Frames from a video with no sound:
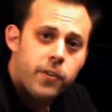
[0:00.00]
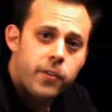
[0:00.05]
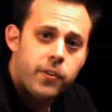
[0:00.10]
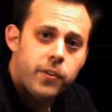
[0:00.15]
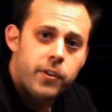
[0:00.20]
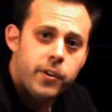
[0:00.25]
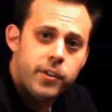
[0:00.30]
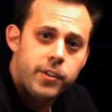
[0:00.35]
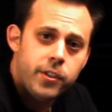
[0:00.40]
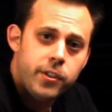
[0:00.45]

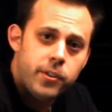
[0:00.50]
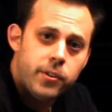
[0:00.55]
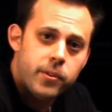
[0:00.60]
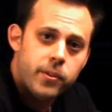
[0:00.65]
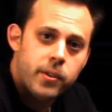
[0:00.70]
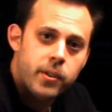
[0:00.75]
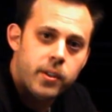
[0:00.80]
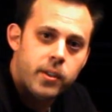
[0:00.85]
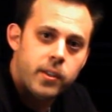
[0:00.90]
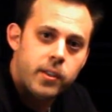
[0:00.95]
further
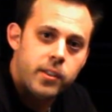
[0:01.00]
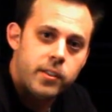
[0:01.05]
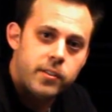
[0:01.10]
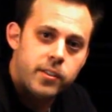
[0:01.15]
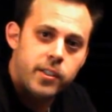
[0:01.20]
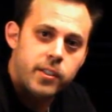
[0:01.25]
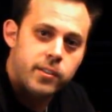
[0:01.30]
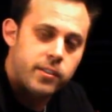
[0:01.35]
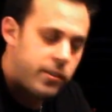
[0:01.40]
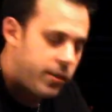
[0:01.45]
ado,
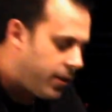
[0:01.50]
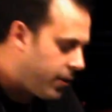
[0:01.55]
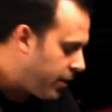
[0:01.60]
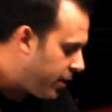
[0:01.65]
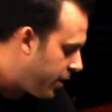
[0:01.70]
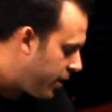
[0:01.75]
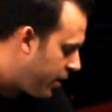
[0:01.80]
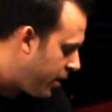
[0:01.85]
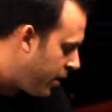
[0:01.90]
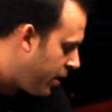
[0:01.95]
let's get
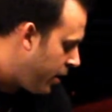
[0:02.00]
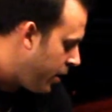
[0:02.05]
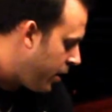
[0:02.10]
started.